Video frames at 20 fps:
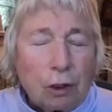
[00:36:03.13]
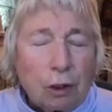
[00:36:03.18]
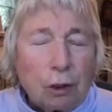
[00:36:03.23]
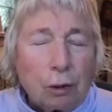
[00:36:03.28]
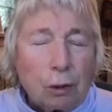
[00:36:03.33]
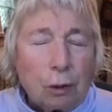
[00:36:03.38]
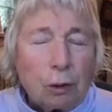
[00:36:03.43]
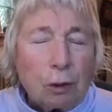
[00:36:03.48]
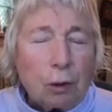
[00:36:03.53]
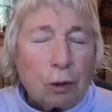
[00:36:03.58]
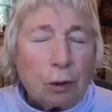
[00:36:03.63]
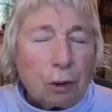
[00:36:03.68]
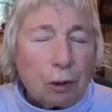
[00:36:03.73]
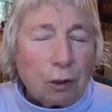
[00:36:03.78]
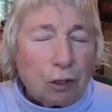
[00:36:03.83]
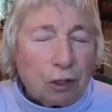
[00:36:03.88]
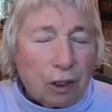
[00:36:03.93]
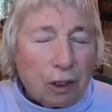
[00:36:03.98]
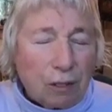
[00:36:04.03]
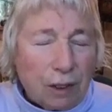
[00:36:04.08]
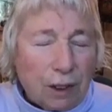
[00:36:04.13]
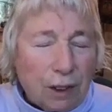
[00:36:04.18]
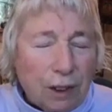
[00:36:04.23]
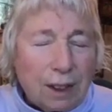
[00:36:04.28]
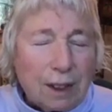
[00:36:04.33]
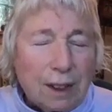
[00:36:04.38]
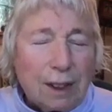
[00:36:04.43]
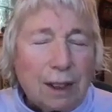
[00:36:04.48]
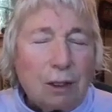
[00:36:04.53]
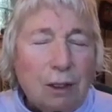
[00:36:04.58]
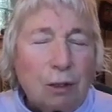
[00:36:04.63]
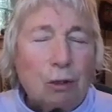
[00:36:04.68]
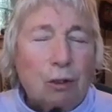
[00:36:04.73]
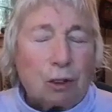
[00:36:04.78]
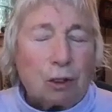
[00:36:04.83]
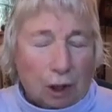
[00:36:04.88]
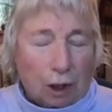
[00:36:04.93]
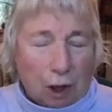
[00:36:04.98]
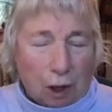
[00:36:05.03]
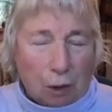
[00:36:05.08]
or 70
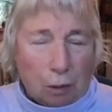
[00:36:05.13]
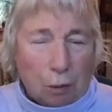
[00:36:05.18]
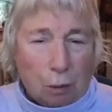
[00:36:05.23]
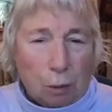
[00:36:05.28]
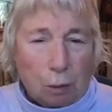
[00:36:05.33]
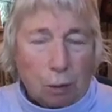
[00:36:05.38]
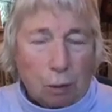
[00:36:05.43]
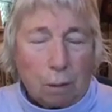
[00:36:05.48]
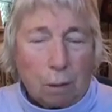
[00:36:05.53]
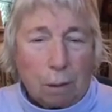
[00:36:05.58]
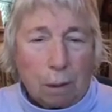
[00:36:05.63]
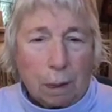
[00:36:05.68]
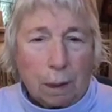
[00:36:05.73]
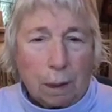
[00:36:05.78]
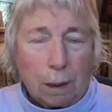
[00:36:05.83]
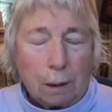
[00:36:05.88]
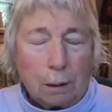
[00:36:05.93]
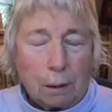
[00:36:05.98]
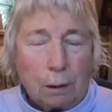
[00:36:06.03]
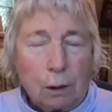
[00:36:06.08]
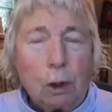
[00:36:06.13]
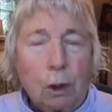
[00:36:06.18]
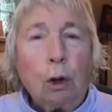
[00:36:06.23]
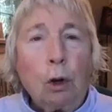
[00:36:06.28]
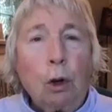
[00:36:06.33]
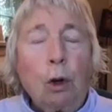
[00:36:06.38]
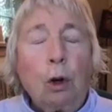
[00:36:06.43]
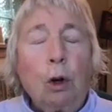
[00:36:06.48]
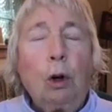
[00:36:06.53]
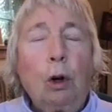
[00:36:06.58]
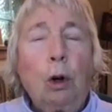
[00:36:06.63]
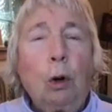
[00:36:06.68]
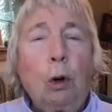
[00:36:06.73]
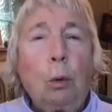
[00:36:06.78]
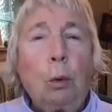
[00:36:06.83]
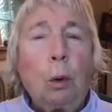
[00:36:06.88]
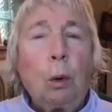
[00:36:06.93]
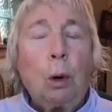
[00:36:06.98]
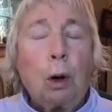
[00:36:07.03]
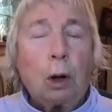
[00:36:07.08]
years ago,
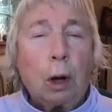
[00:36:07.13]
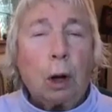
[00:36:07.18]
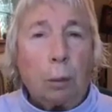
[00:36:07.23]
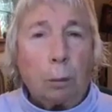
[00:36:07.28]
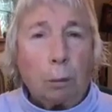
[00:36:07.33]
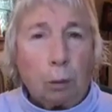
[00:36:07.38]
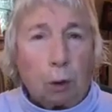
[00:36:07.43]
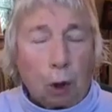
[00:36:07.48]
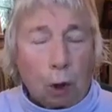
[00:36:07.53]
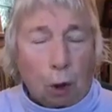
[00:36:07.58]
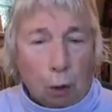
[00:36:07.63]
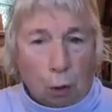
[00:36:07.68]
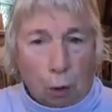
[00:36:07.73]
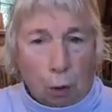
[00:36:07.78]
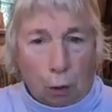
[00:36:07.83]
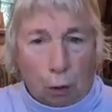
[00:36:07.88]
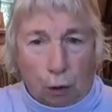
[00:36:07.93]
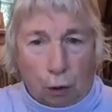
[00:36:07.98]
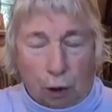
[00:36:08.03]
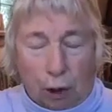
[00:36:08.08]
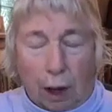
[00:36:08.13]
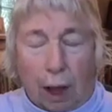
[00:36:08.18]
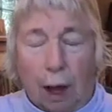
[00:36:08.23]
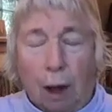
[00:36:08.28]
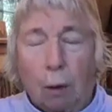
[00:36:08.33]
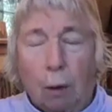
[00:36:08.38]
who will come to earth now